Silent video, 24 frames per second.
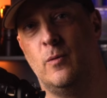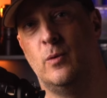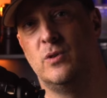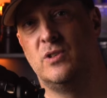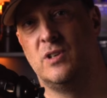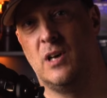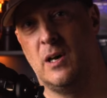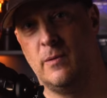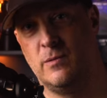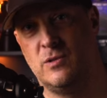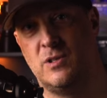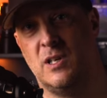that
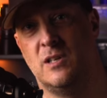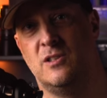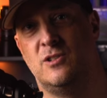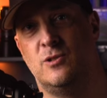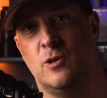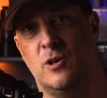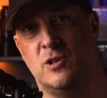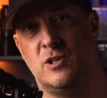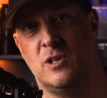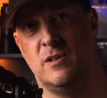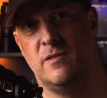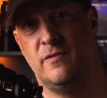was Rammstein's
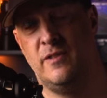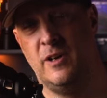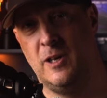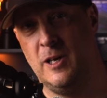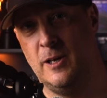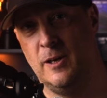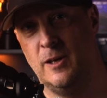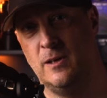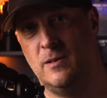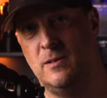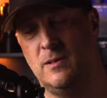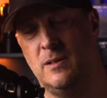Deutschland
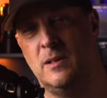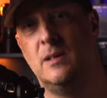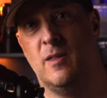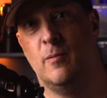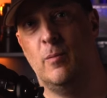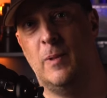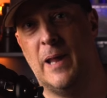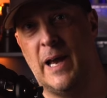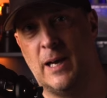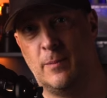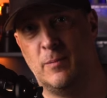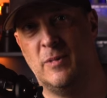video and the
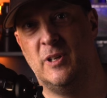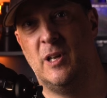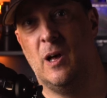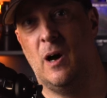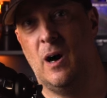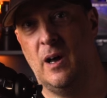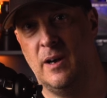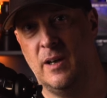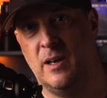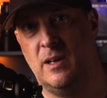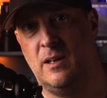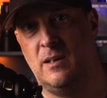Black
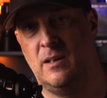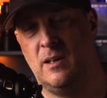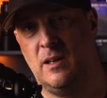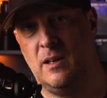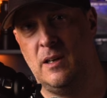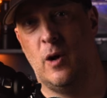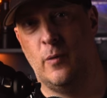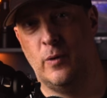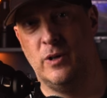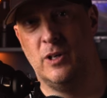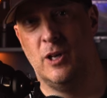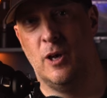Madonna.
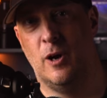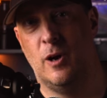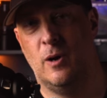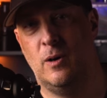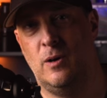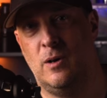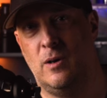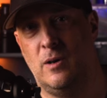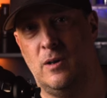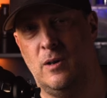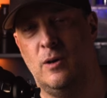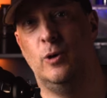Now we
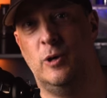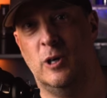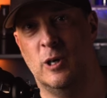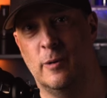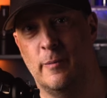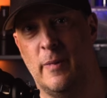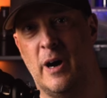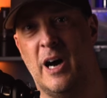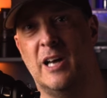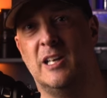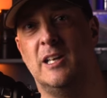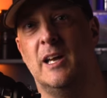know who
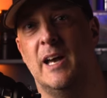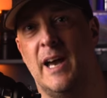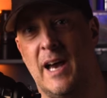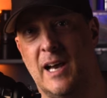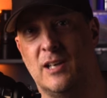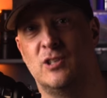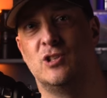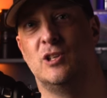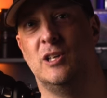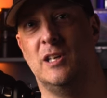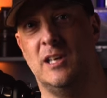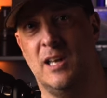Germania
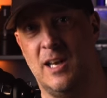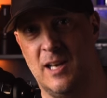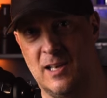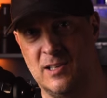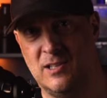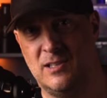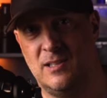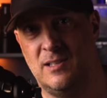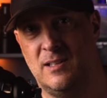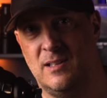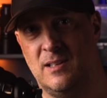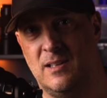actually
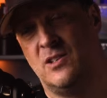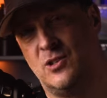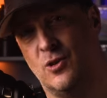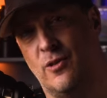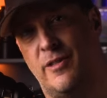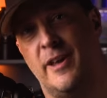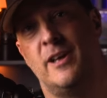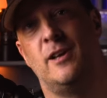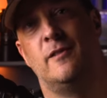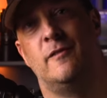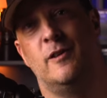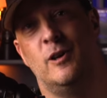is. So
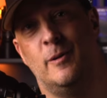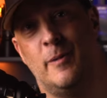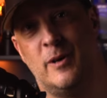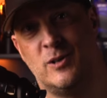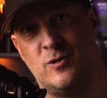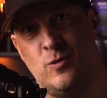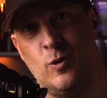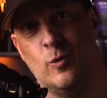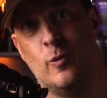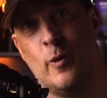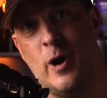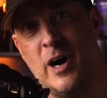thank you very
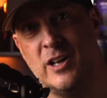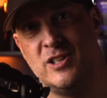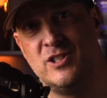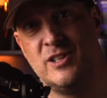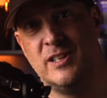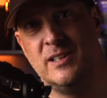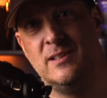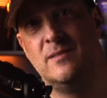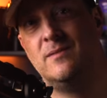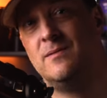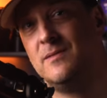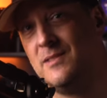much for
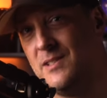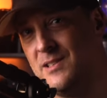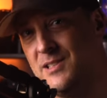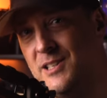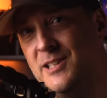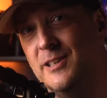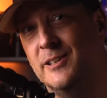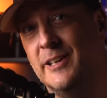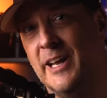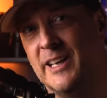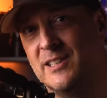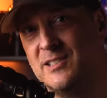watching.
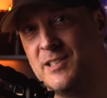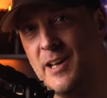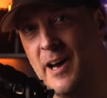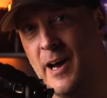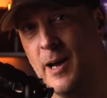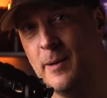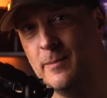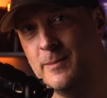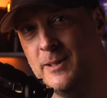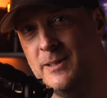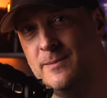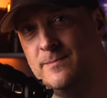See you next
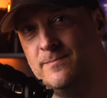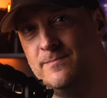time.